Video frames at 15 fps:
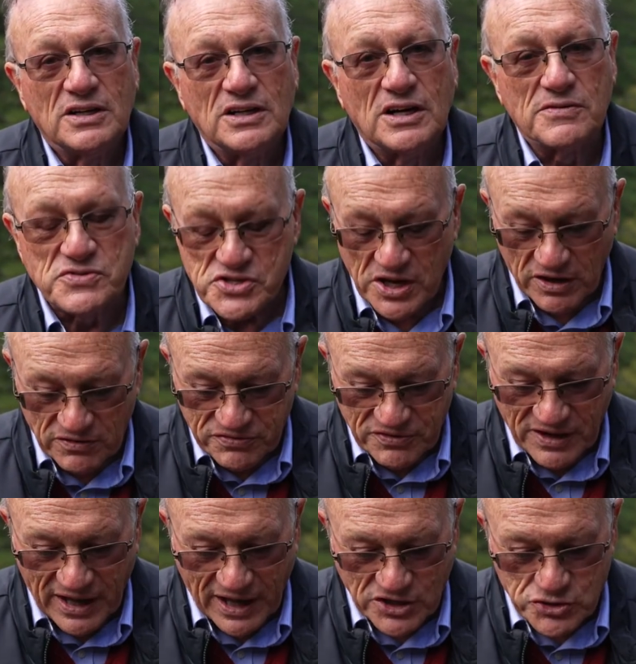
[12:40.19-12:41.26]
of
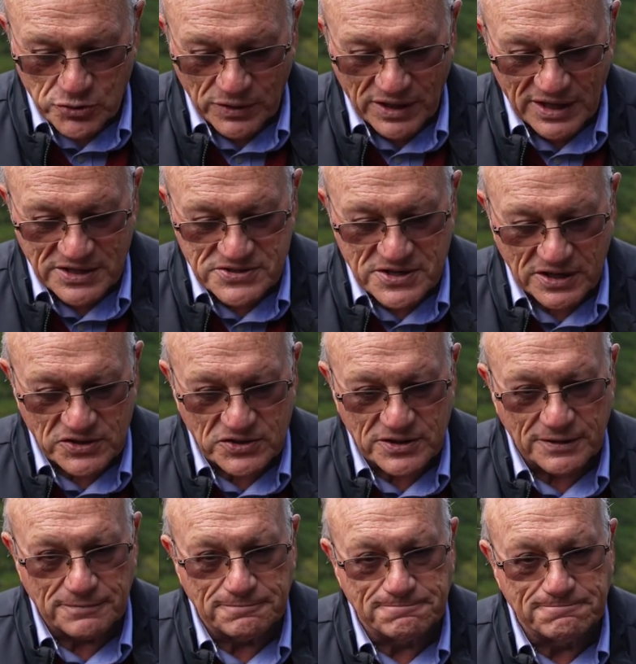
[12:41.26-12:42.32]
self-actualization.